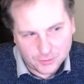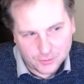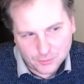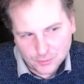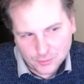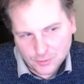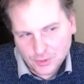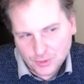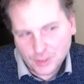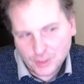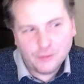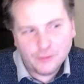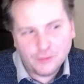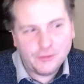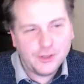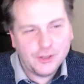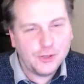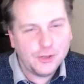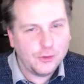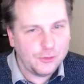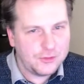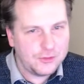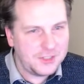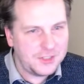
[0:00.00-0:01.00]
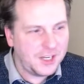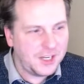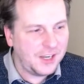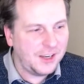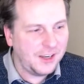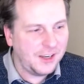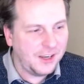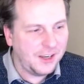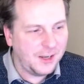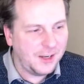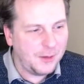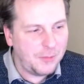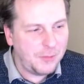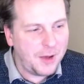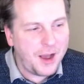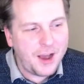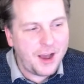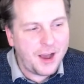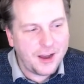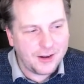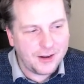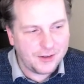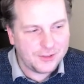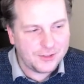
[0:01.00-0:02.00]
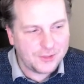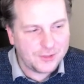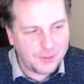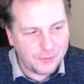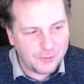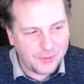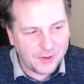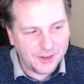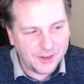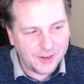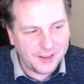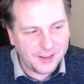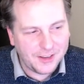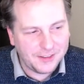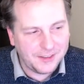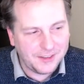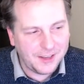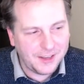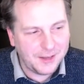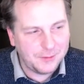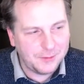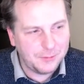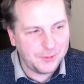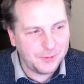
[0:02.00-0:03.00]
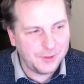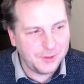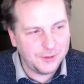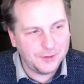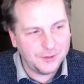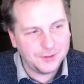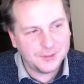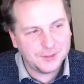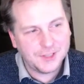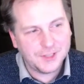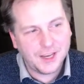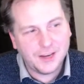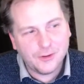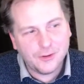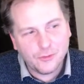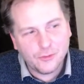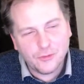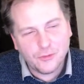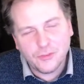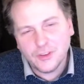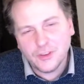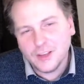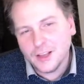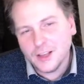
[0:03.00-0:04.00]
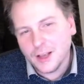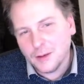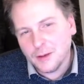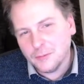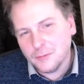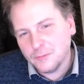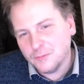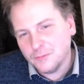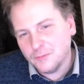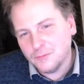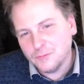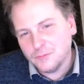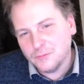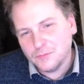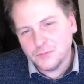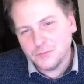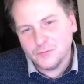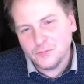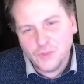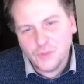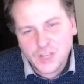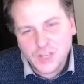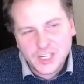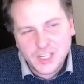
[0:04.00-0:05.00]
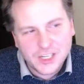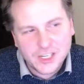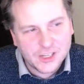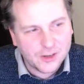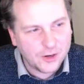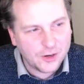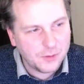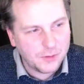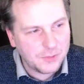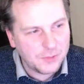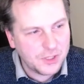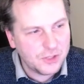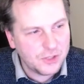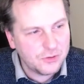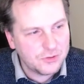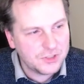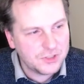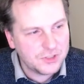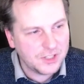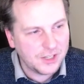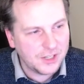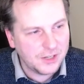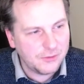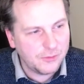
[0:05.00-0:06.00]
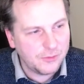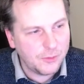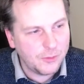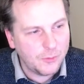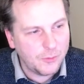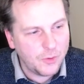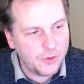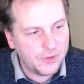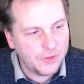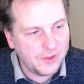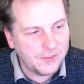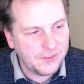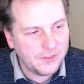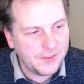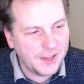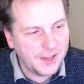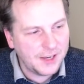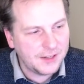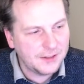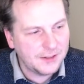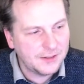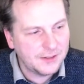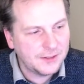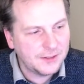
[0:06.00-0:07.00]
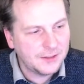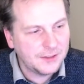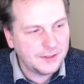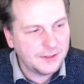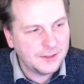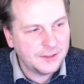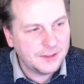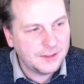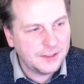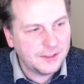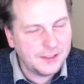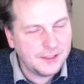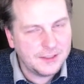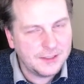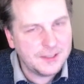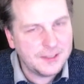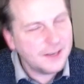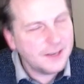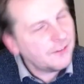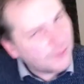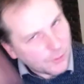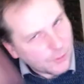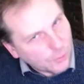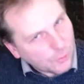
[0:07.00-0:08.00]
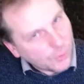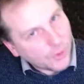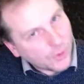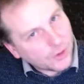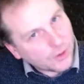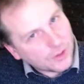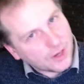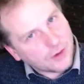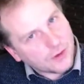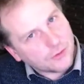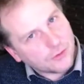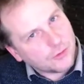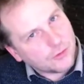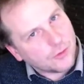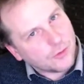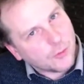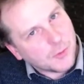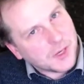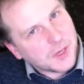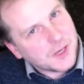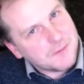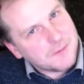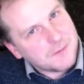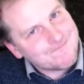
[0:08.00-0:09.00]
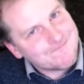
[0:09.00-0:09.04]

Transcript: did a video taking it apart or something like that, because I don't think I'm really gonna be using it for more than that. It never worked out for me.